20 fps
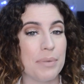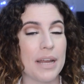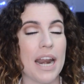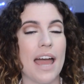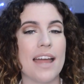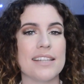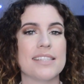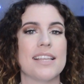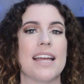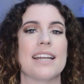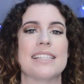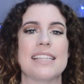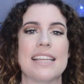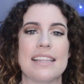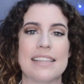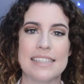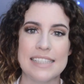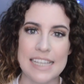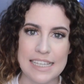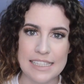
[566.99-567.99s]
but I decided to
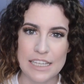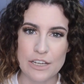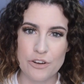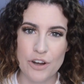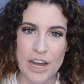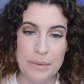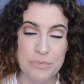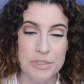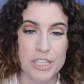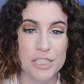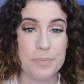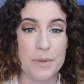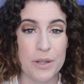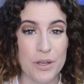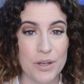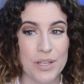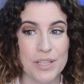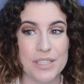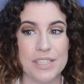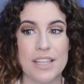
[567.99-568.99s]
get the CC cream just
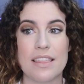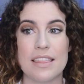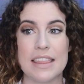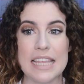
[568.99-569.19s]
because